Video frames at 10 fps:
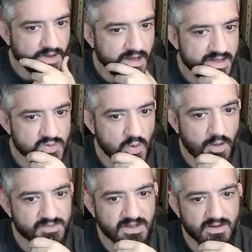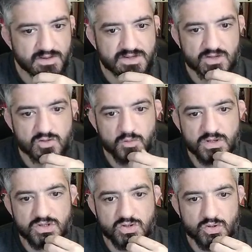I swapped here just to
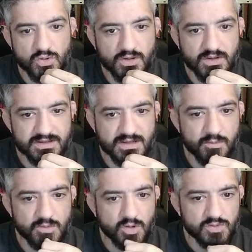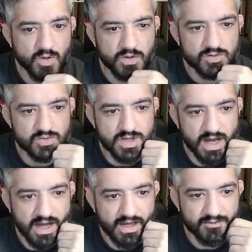be sure that I'm not going to
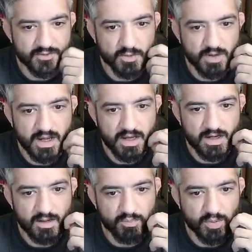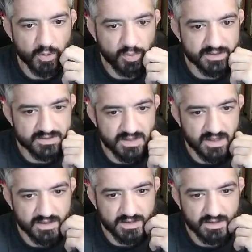die from any purple
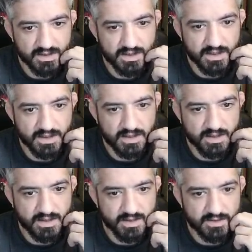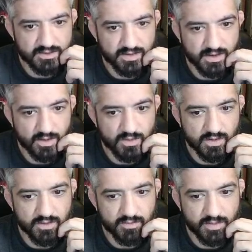attack and you know
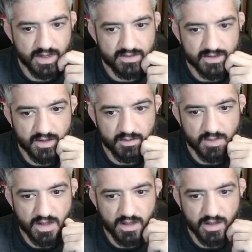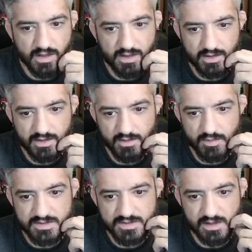maintain my
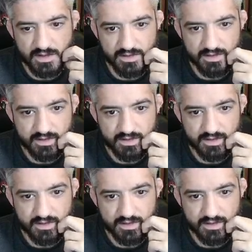mental